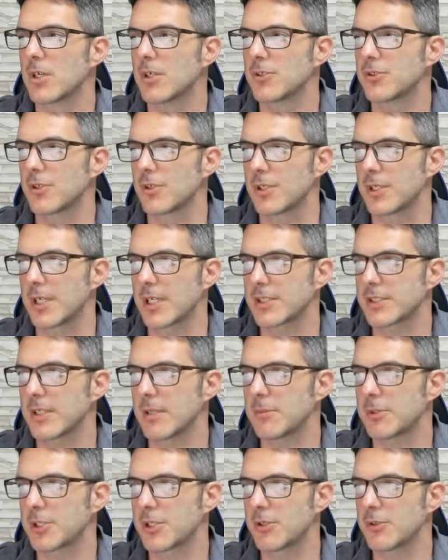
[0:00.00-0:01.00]
So the next thing
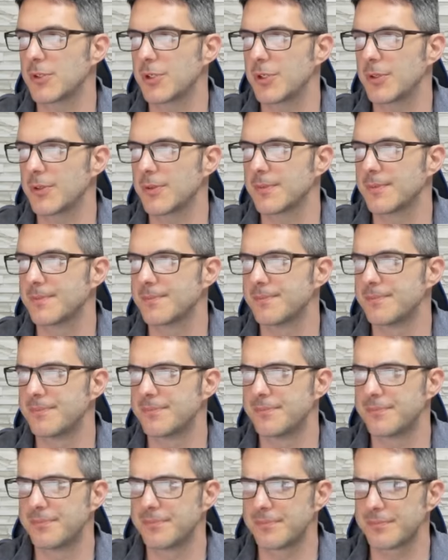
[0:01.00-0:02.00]
I'm going to go do,
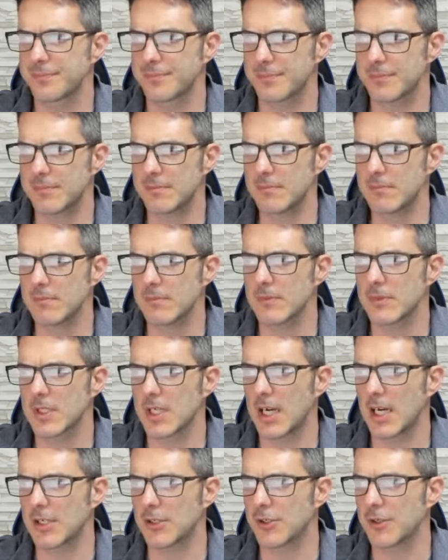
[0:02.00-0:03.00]

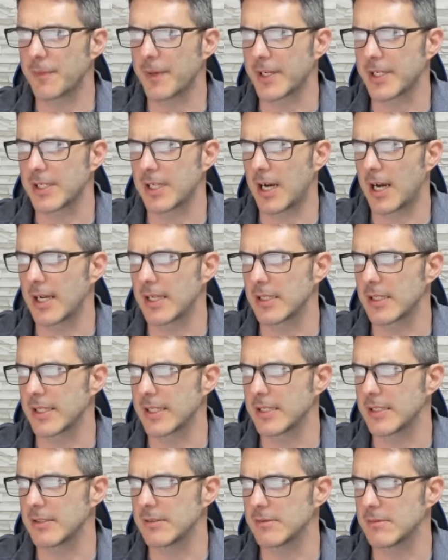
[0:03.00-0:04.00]
I don't know if I can
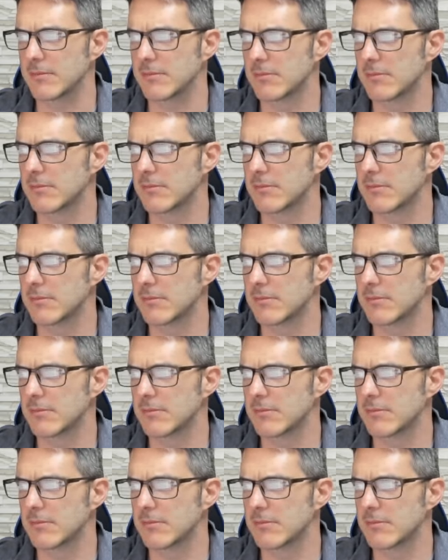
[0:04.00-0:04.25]
highlight and,